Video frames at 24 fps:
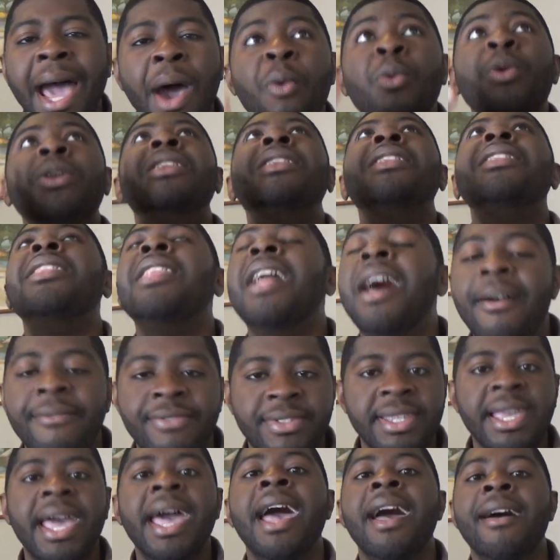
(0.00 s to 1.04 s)
I would
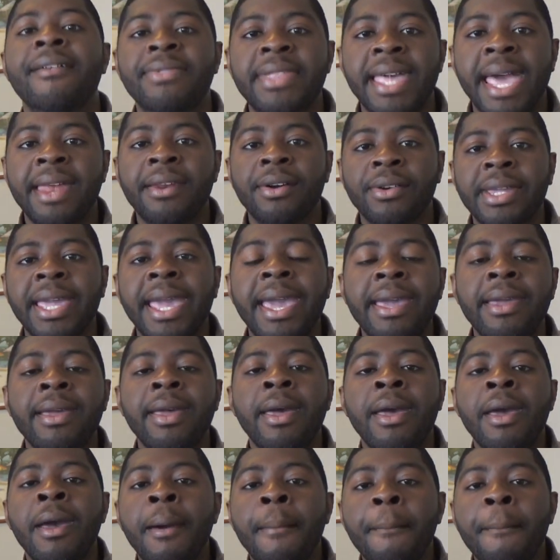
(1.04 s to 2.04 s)
love to have that, okay?